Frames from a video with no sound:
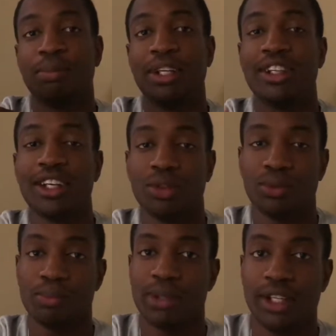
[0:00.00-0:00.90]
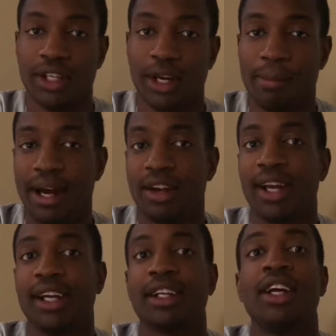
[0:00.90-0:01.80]
be done through me about
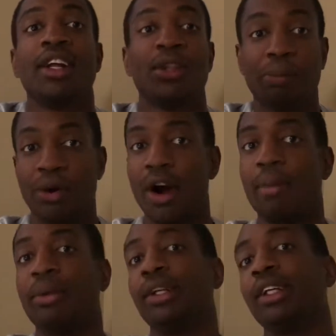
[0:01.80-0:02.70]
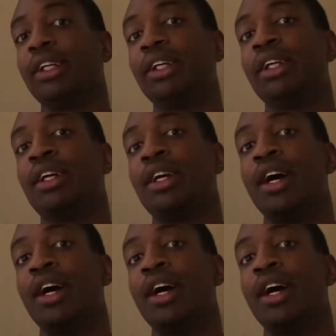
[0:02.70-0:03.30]
like the property,